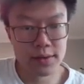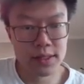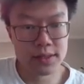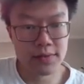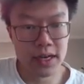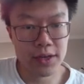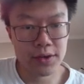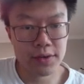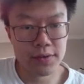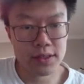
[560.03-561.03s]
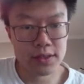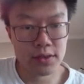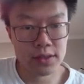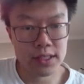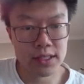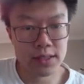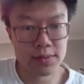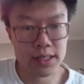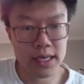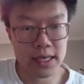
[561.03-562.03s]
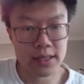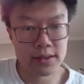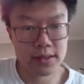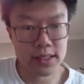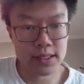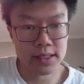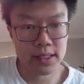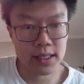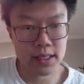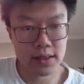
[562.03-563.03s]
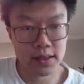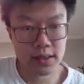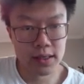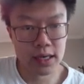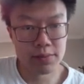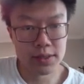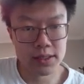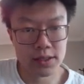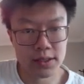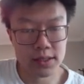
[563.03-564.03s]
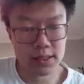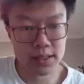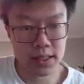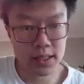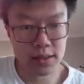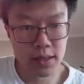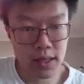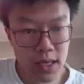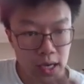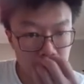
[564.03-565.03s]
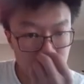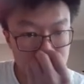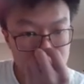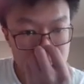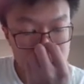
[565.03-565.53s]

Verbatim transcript: this value of this 13 to be at 16, at position 16, right?